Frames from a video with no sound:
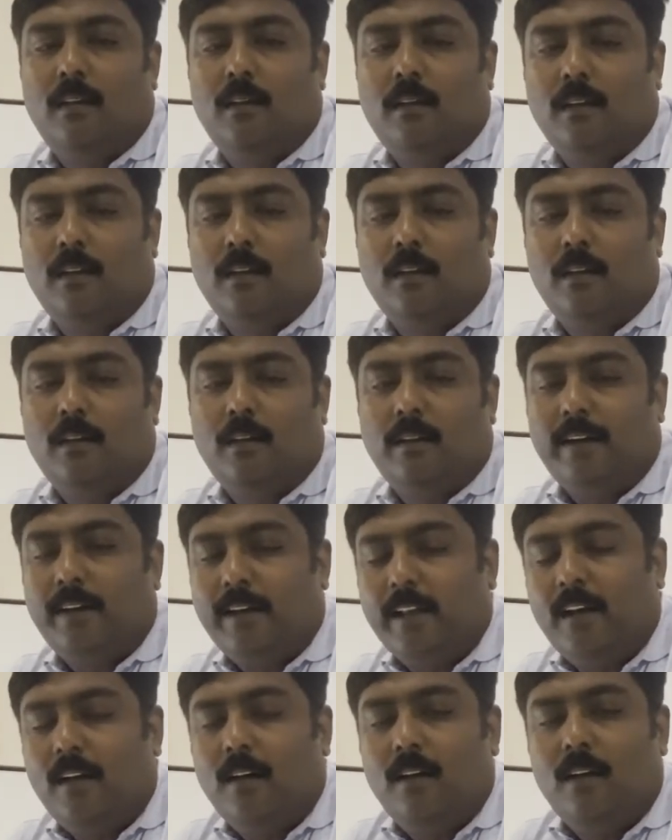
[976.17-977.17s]

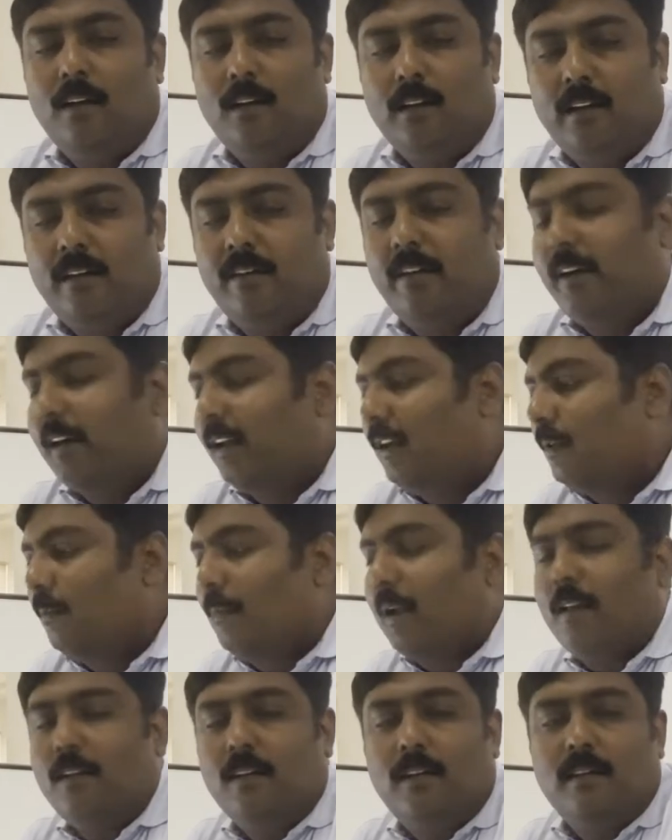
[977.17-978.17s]
in retail the
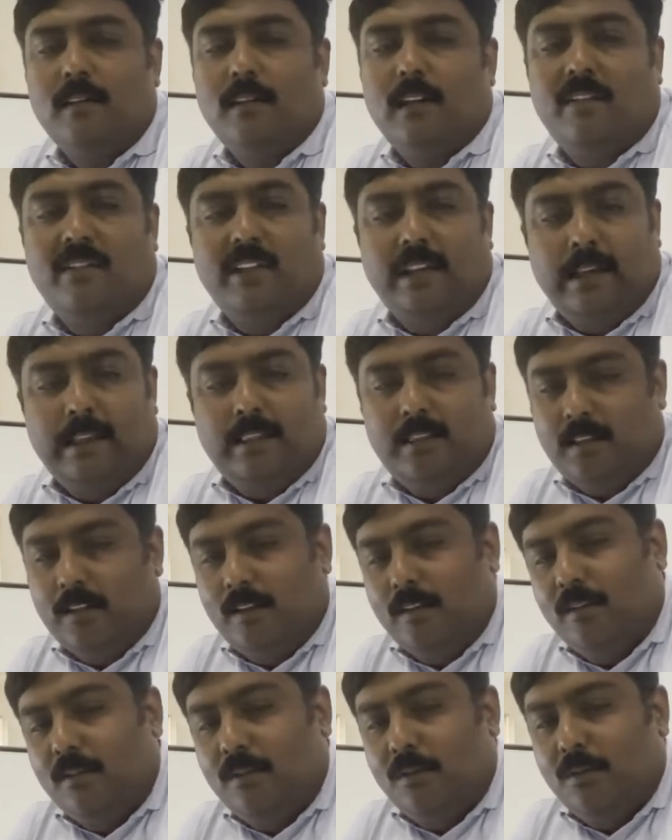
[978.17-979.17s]
margins are very
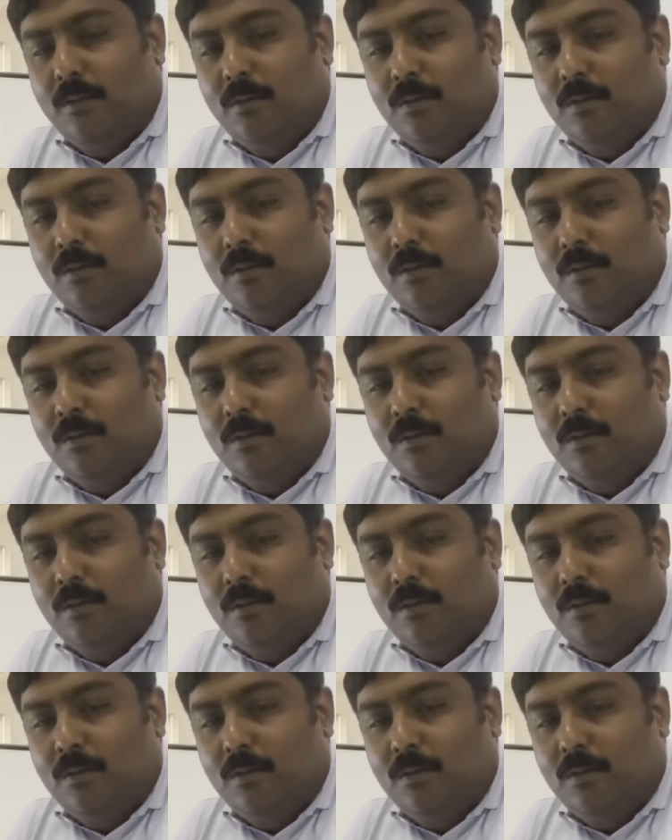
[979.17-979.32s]
thin, so